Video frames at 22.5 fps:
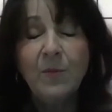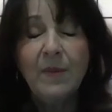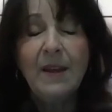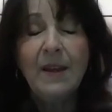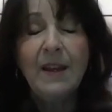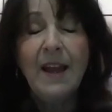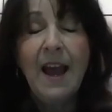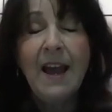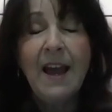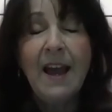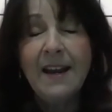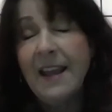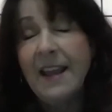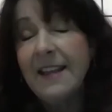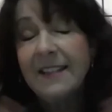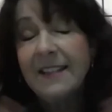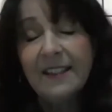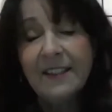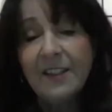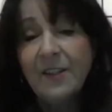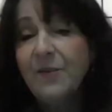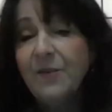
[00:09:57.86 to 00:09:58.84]
I
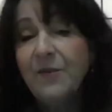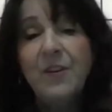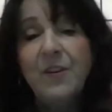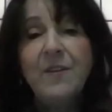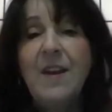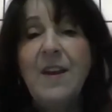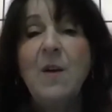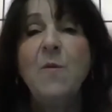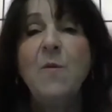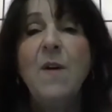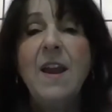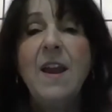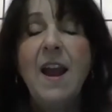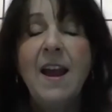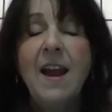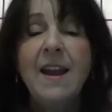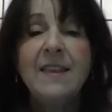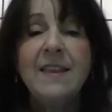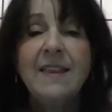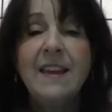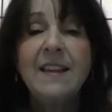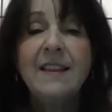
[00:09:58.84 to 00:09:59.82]
still feel that way. I
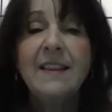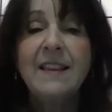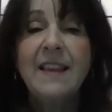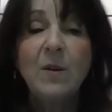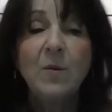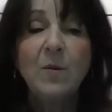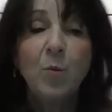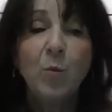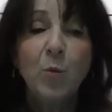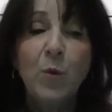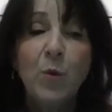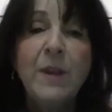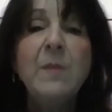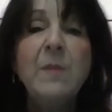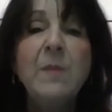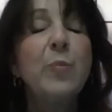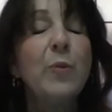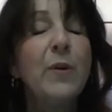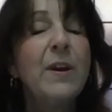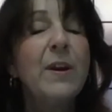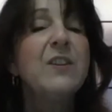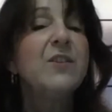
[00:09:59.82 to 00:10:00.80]
think that we
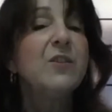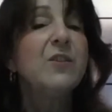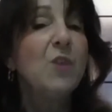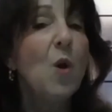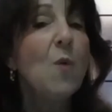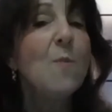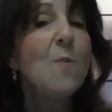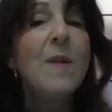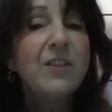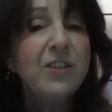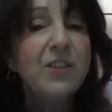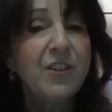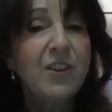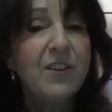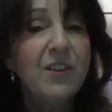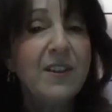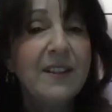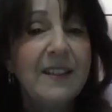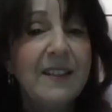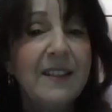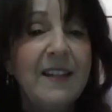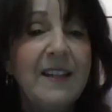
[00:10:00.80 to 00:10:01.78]
bring so much to
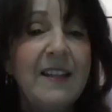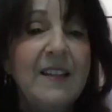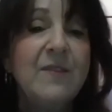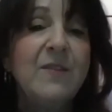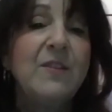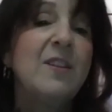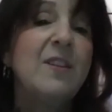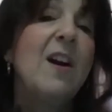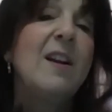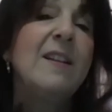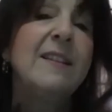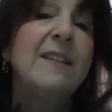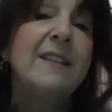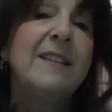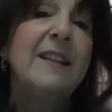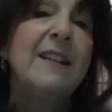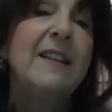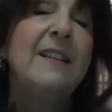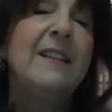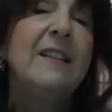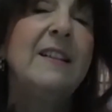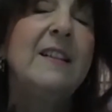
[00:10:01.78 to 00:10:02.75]
the city of
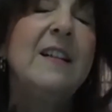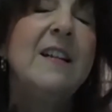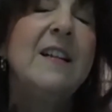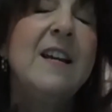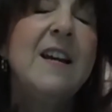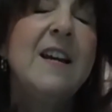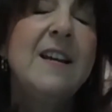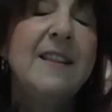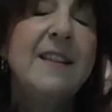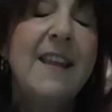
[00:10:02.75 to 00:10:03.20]
Scottsdale that